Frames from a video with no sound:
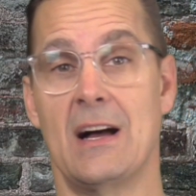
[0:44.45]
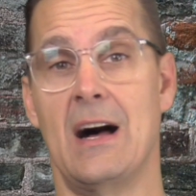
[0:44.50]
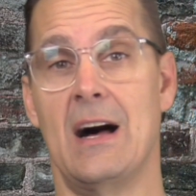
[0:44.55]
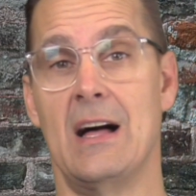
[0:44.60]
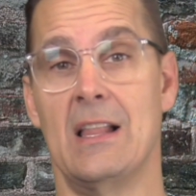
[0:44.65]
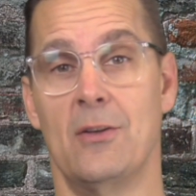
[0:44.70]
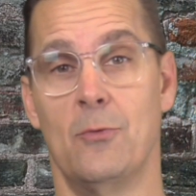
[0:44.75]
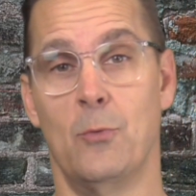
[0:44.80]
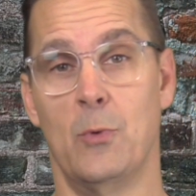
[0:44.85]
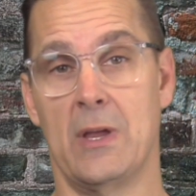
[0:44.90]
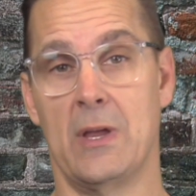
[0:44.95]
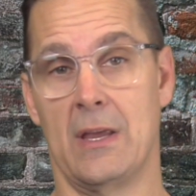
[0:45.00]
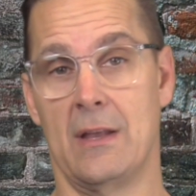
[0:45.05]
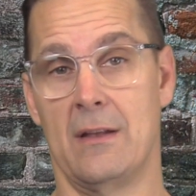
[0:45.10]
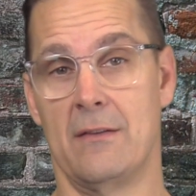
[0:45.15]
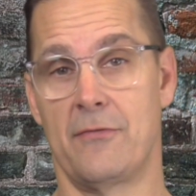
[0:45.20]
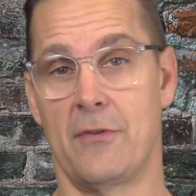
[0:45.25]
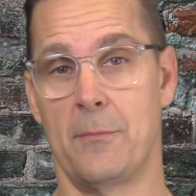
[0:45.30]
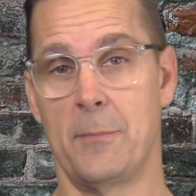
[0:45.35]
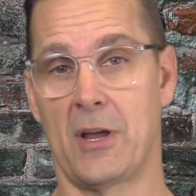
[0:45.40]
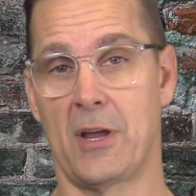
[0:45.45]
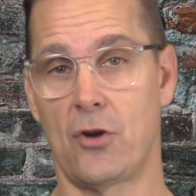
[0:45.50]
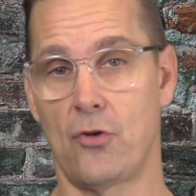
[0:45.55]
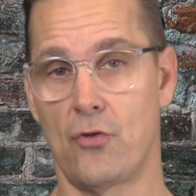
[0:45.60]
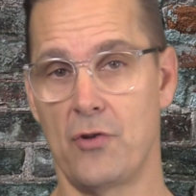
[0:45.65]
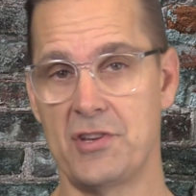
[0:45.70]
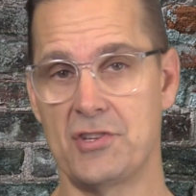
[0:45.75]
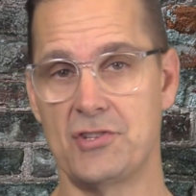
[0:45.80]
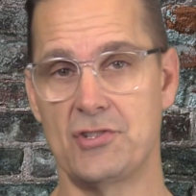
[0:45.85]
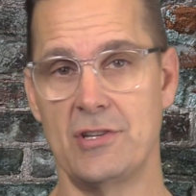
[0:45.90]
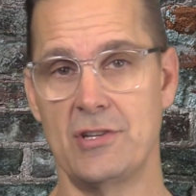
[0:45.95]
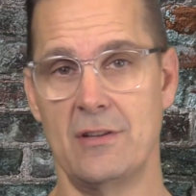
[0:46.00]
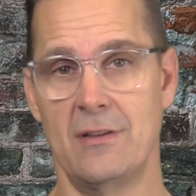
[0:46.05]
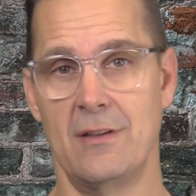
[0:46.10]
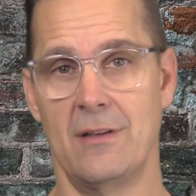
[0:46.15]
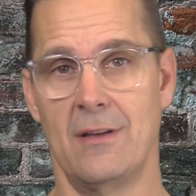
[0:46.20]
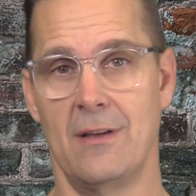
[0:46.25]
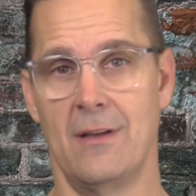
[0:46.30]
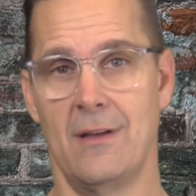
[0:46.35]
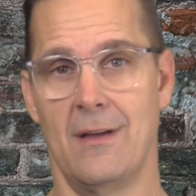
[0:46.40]
Halloween from a
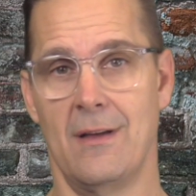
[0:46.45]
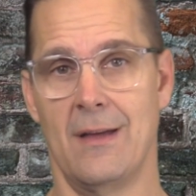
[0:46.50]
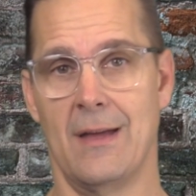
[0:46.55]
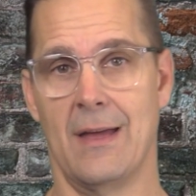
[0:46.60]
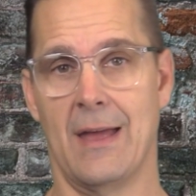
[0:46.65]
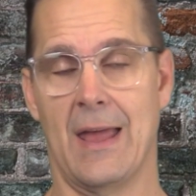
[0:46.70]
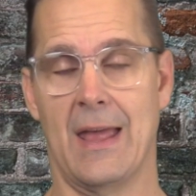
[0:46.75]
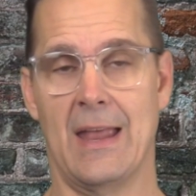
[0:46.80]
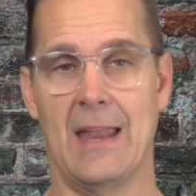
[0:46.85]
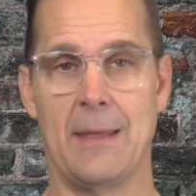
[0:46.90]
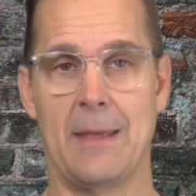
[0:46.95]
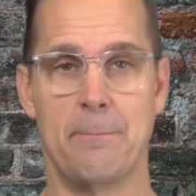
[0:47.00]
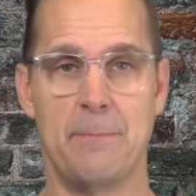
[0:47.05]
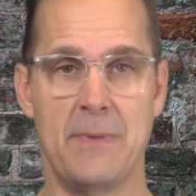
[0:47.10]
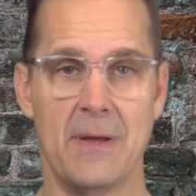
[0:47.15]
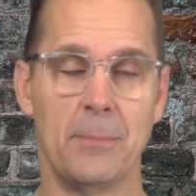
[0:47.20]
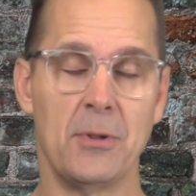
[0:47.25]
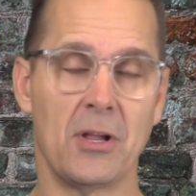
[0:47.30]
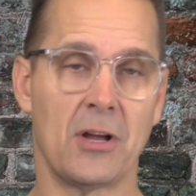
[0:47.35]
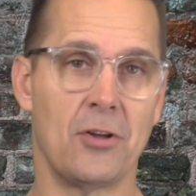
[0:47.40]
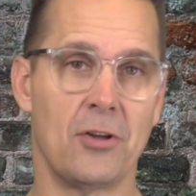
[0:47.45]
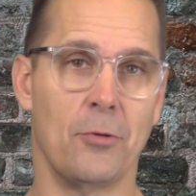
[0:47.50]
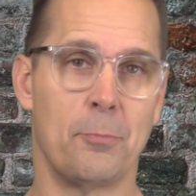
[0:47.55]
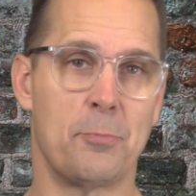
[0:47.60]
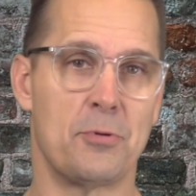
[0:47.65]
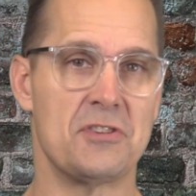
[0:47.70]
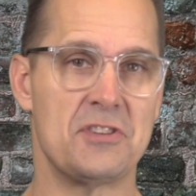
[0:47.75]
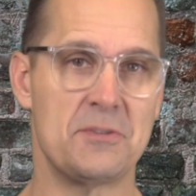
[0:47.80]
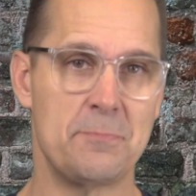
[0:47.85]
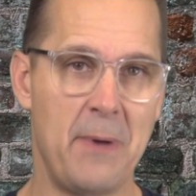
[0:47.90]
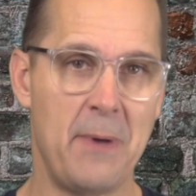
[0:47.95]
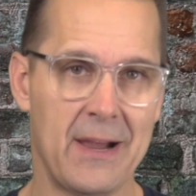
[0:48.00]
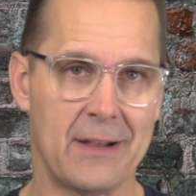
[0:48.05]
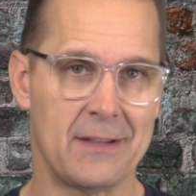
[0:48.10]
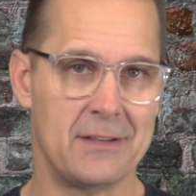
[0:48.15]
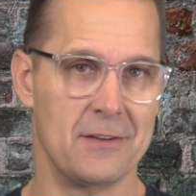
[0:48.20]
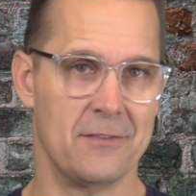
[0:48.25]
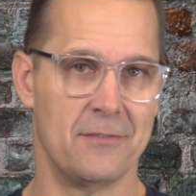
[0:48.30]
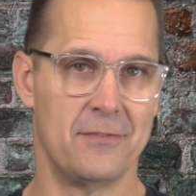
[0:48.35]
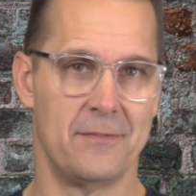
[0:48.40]
Christian and a biblical
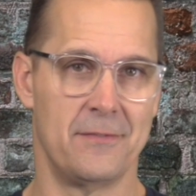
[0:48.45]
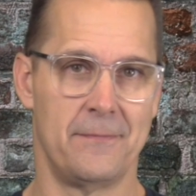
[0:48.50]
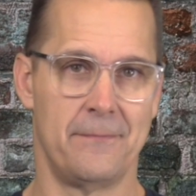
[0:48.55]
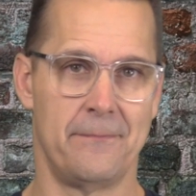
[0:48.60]
perspective.